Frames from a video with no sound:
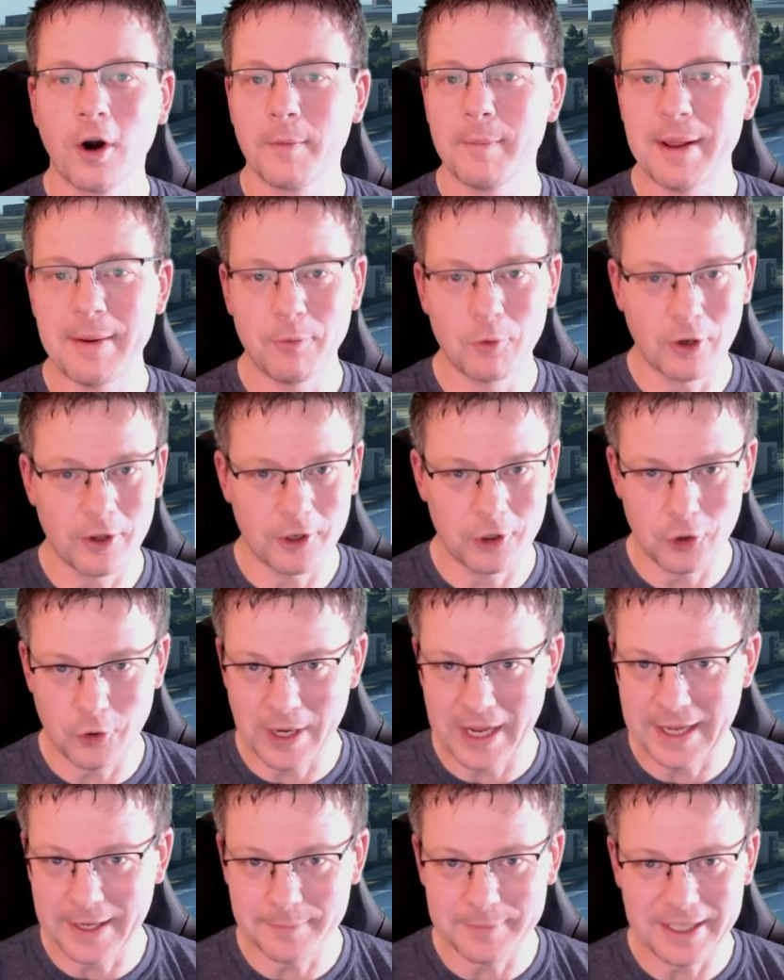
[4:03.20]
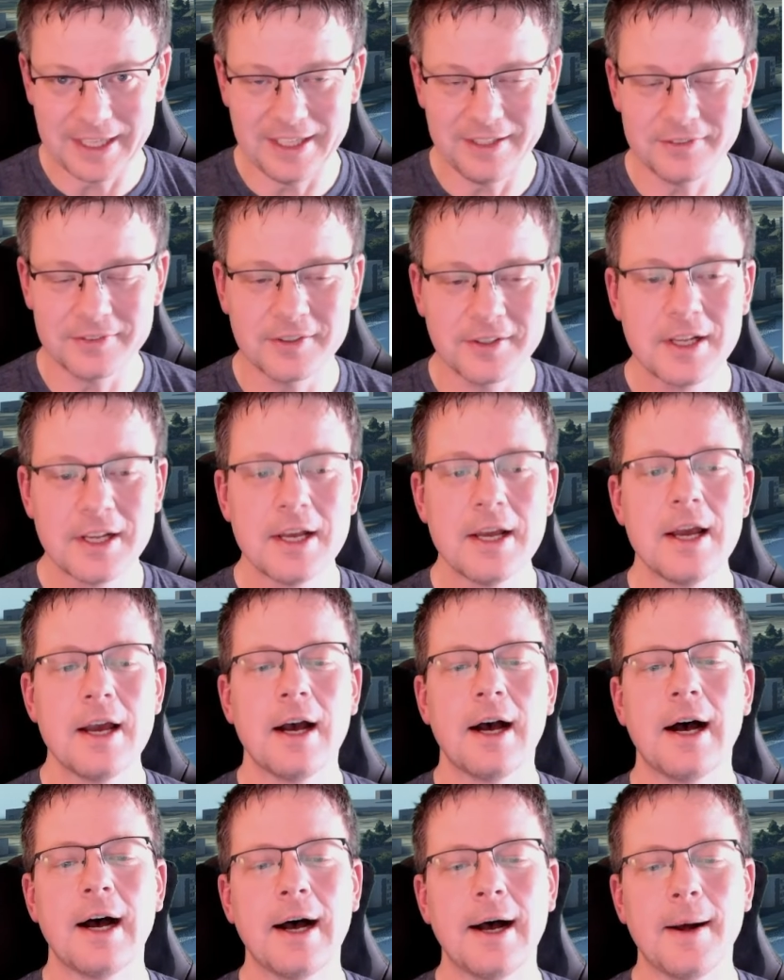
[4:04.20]
maybe one of the new AMDs.
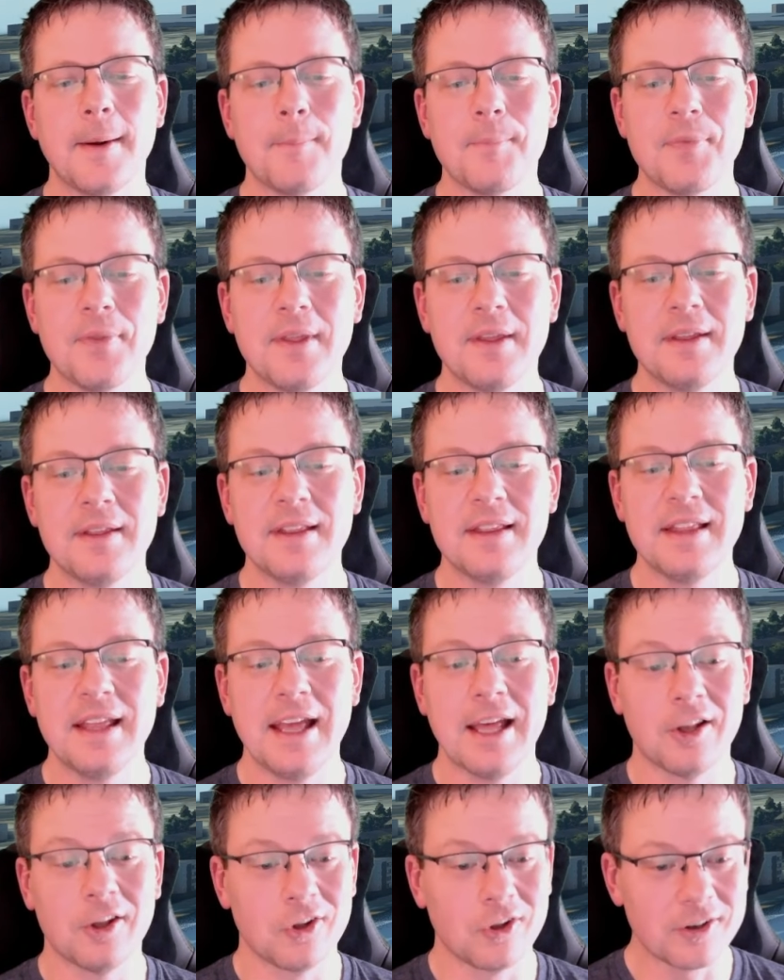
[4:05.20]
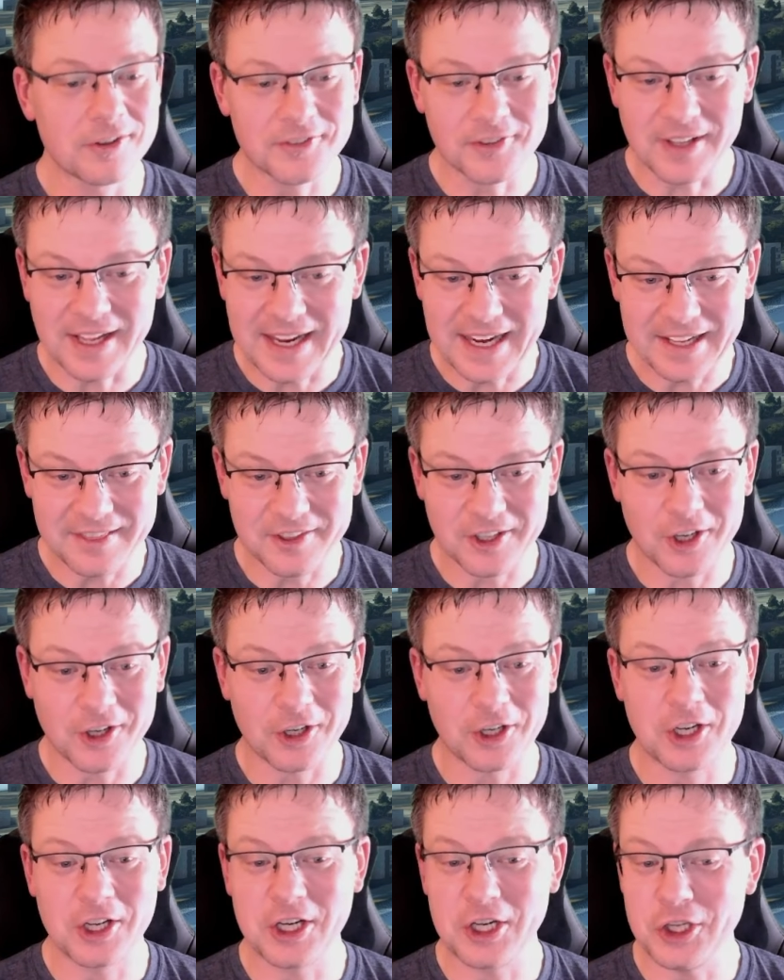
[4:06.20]
It looks like
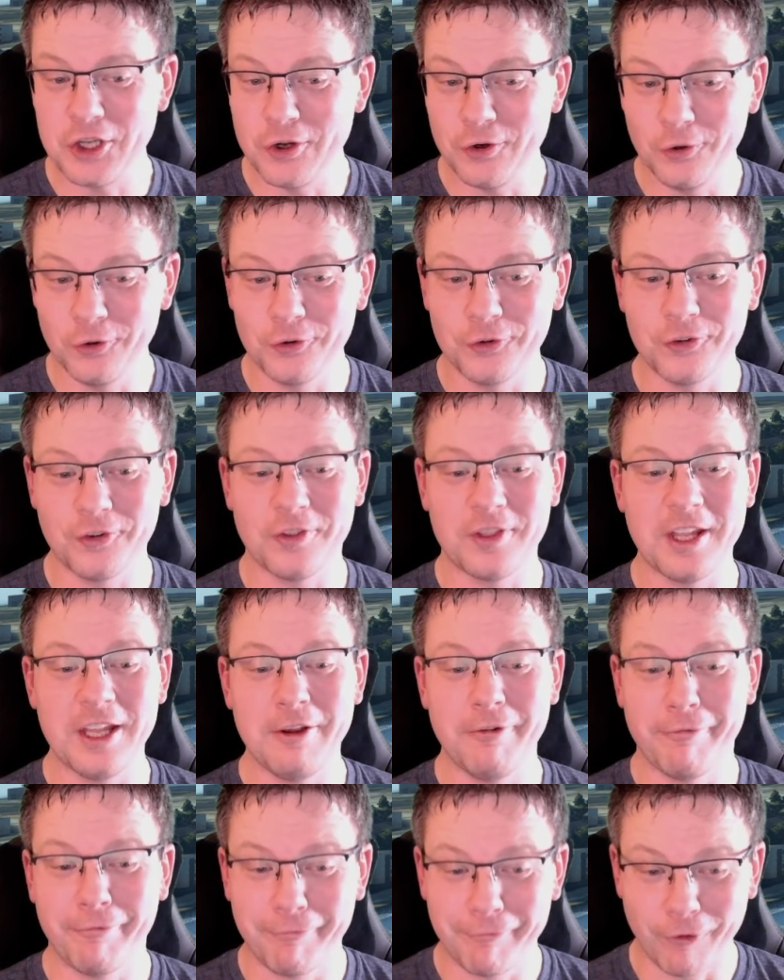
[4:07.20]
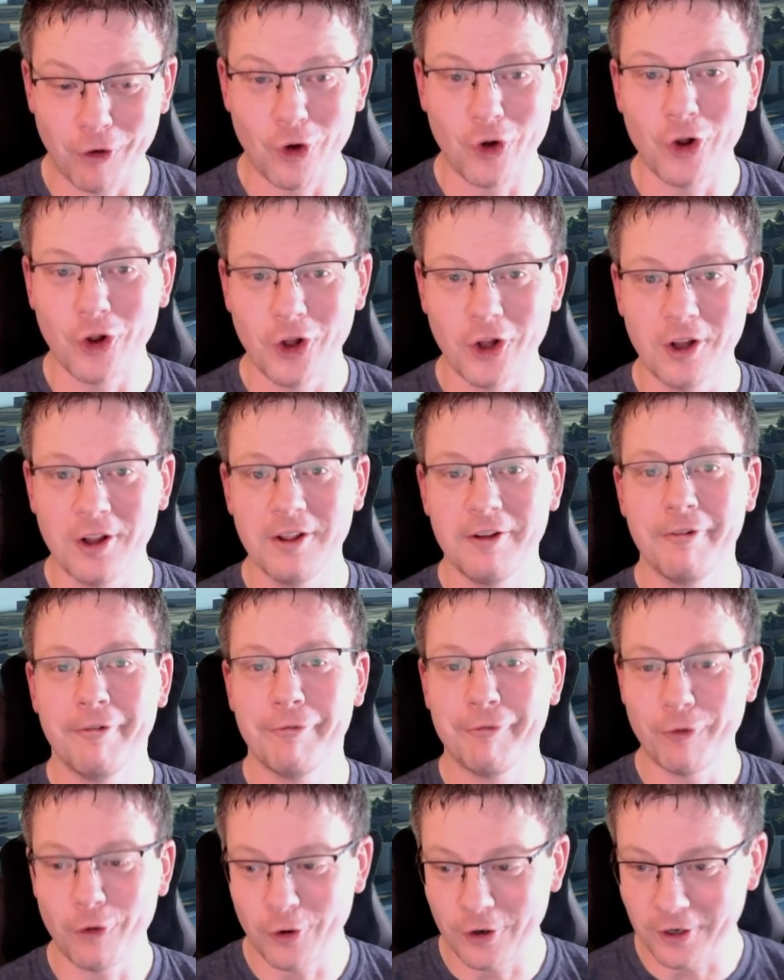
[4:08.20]
they're going to use the full
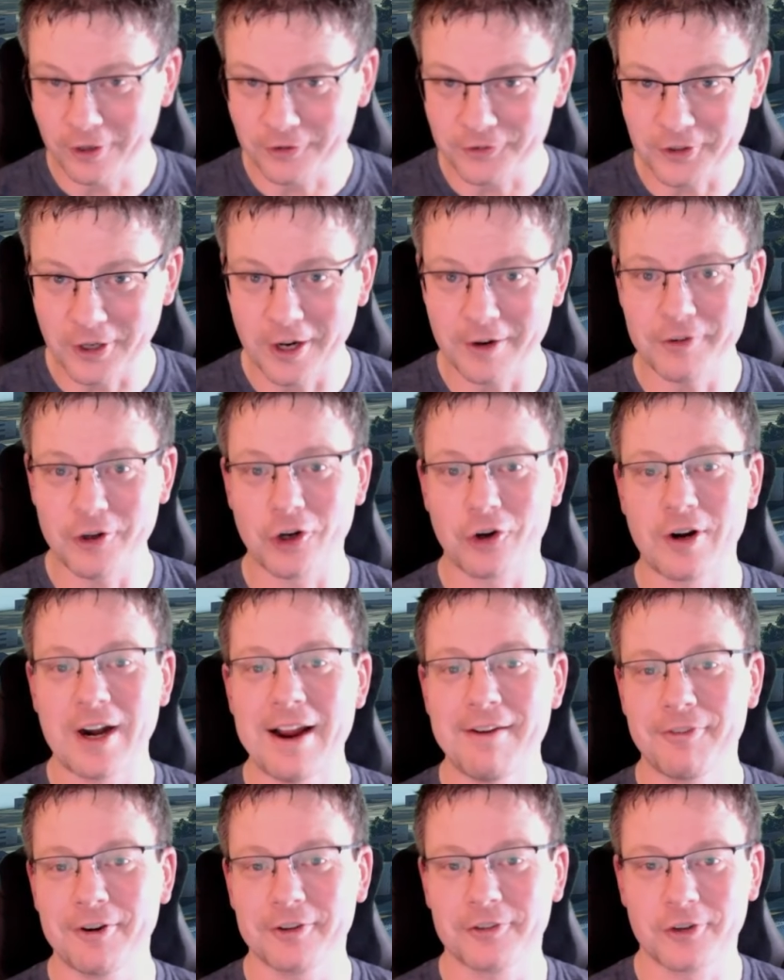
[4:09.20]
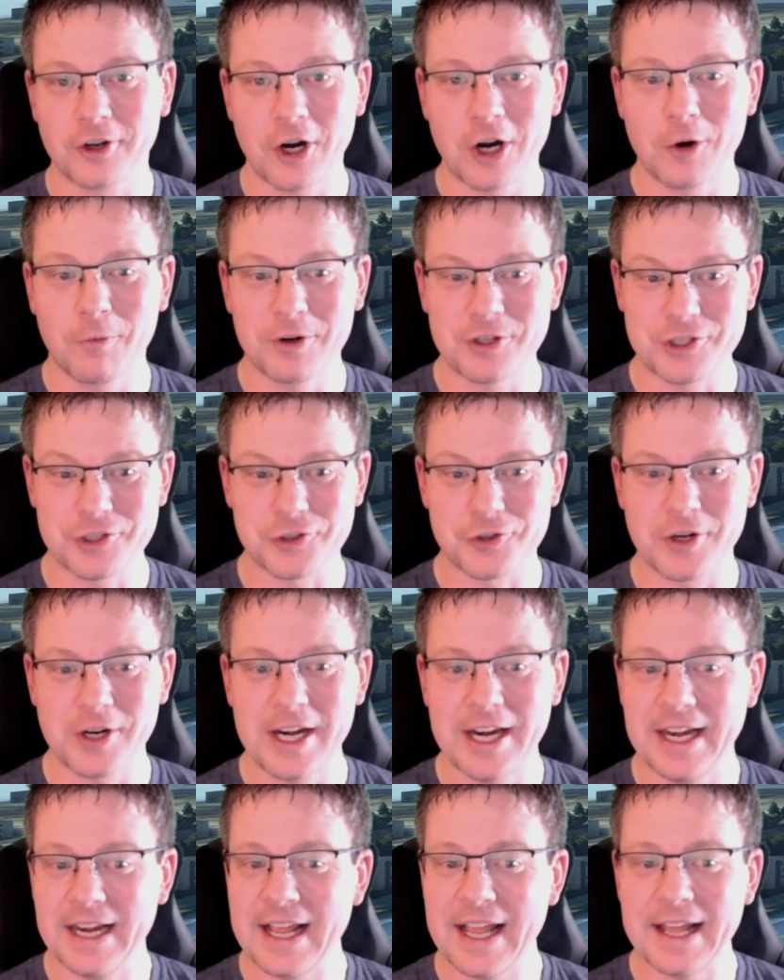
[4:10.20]
force of your graphics card, which is
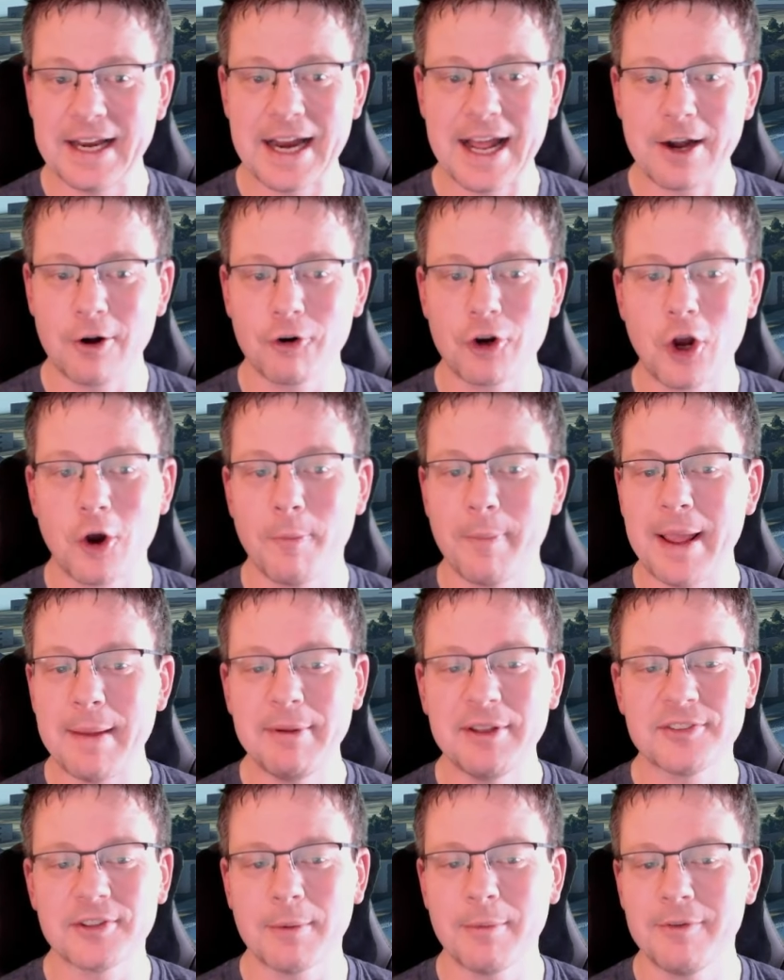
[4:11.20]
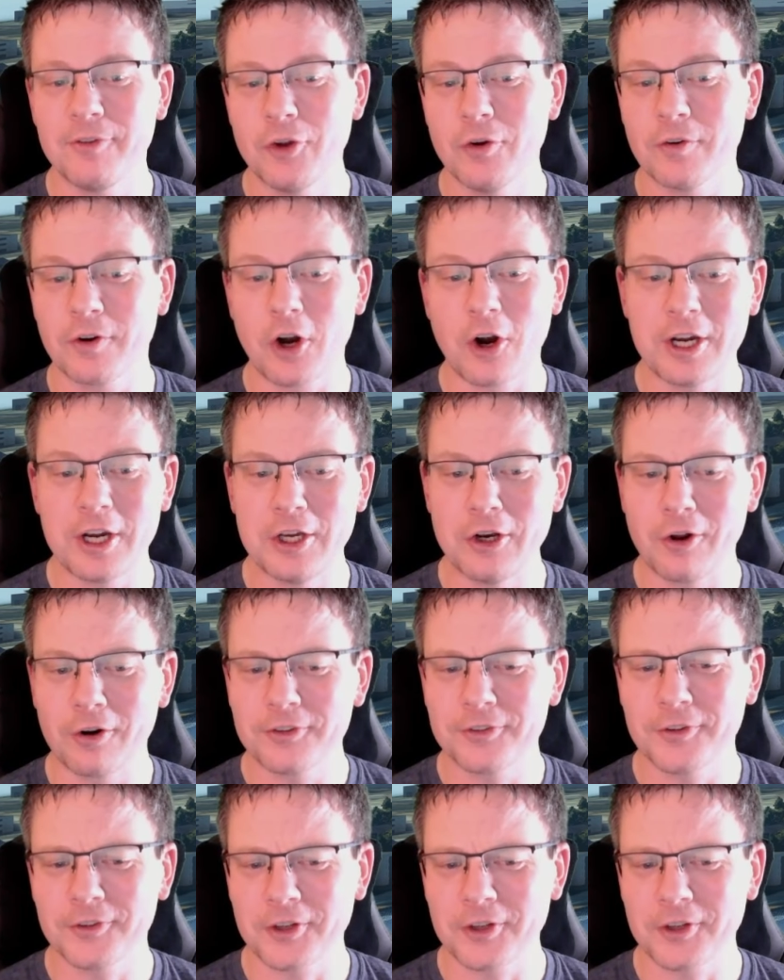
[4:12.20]
great. And I don't know, maybe some of you had already noticed it's